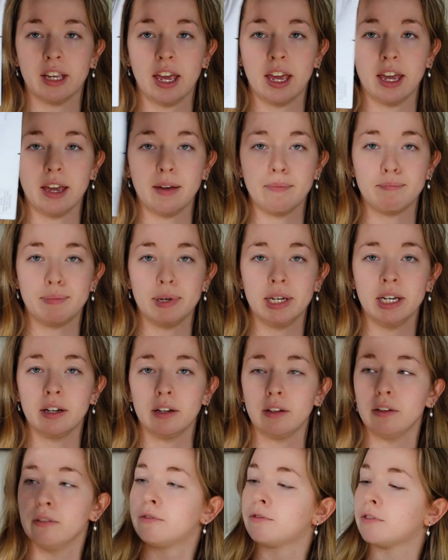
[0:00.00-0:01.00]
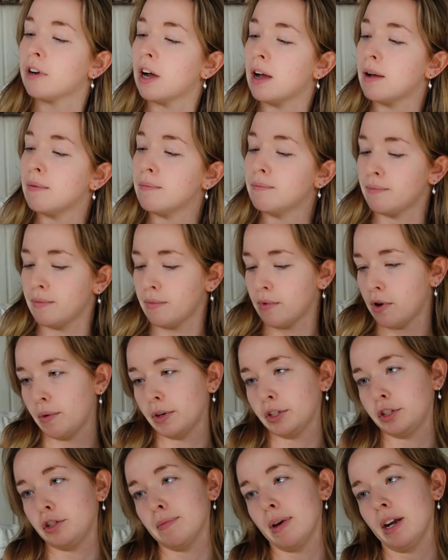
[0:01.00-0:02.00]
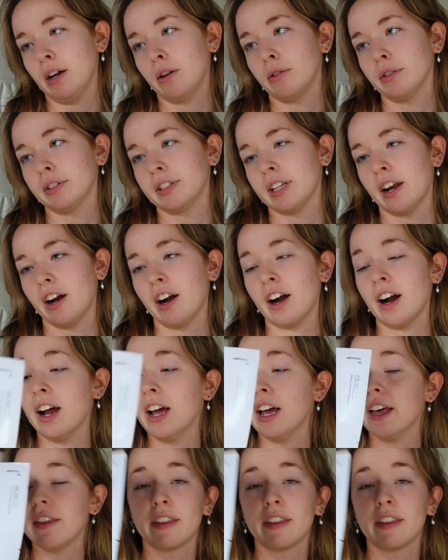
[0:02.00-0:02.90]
a bill from OSU Medical Center